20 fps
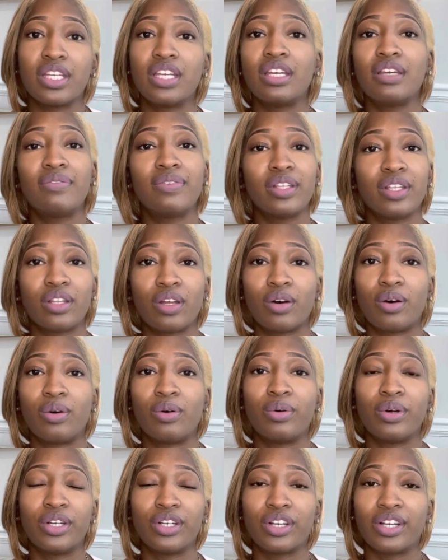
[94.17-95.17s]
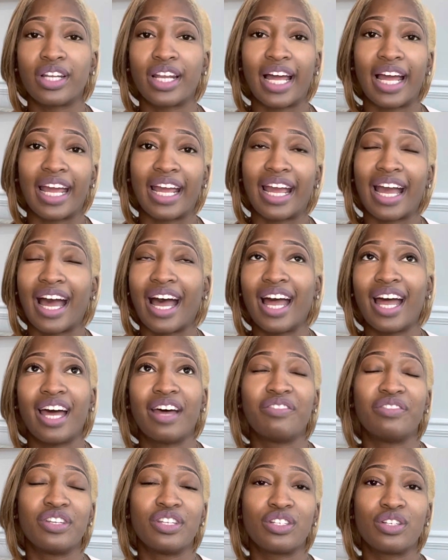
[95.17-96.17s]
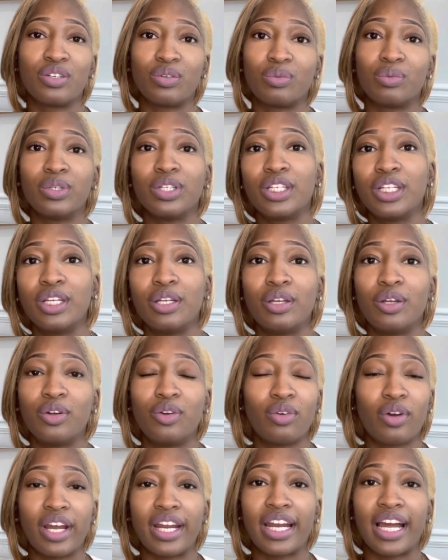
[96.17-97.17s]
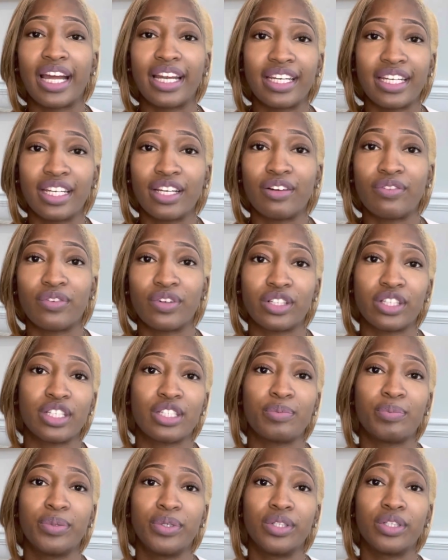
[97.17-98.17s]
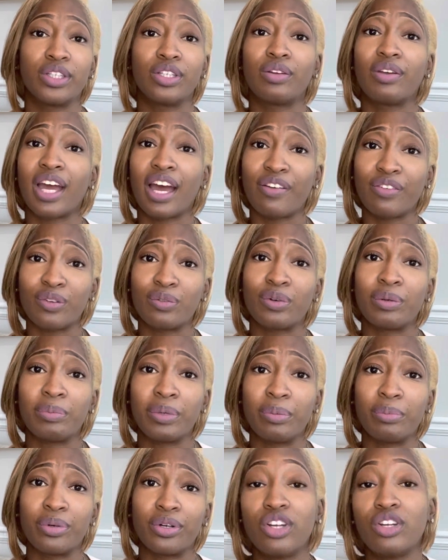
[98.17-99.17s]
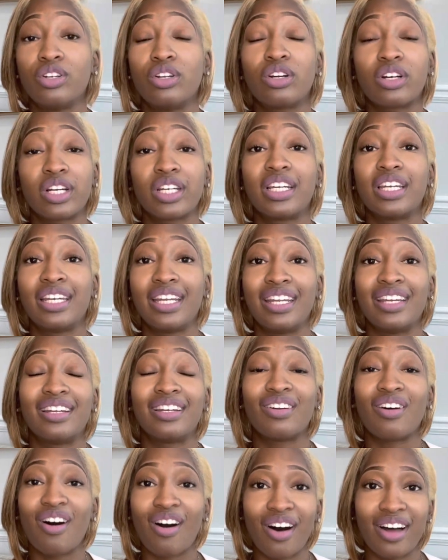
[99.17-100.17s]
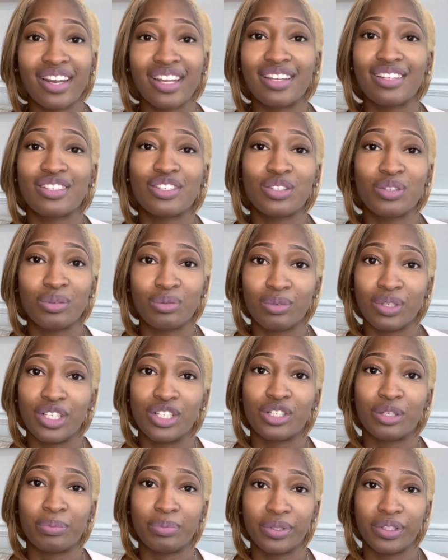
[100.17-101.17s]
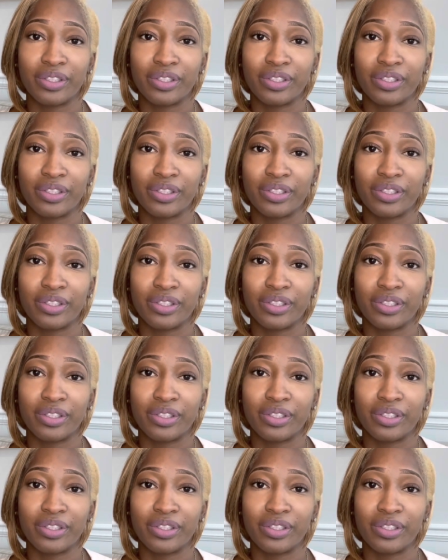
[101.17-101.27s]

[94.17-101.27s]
Even though you're like, I have this really great idea for this book, you have to remember you're going to need an audience to read your book.